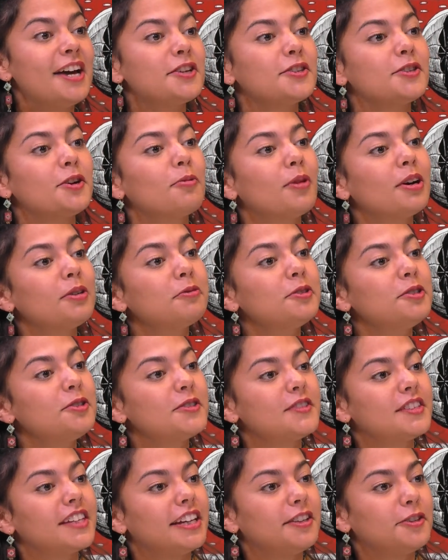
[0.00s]
So what would
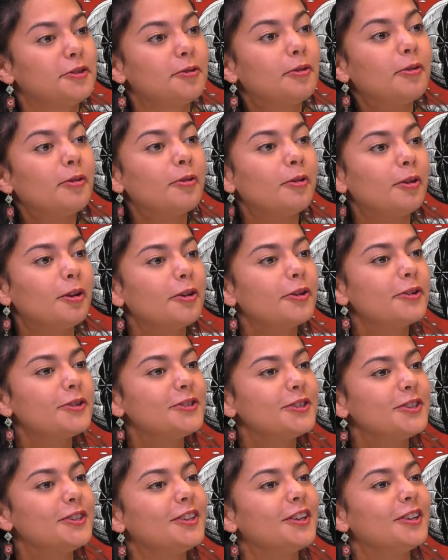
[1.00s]
you say to law
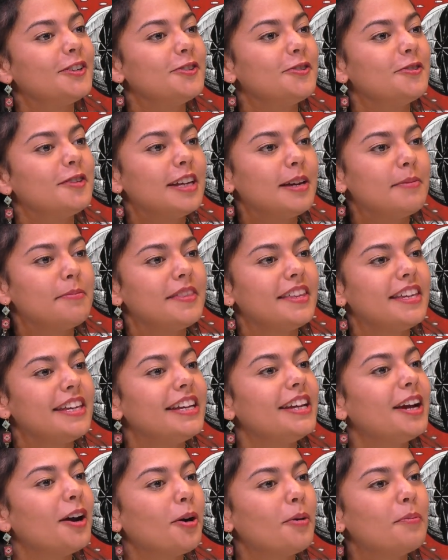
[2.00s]
students to keep
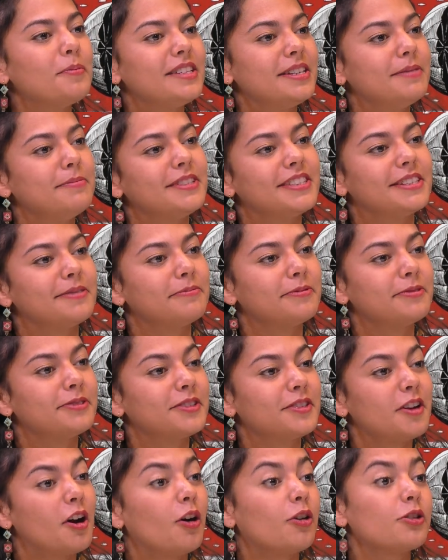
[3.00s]
the optimism,
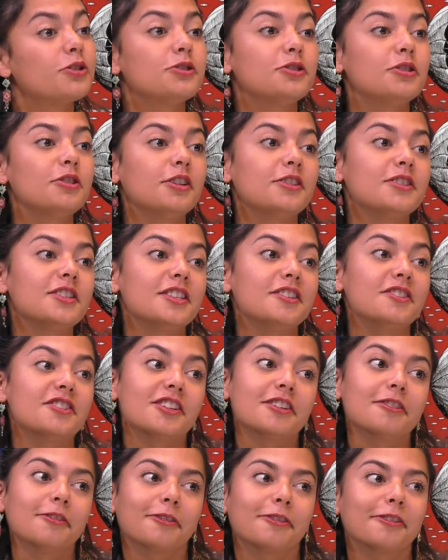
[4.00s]
or students in
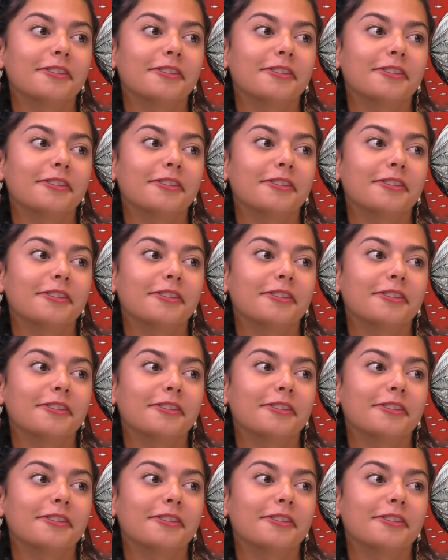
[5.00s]
general?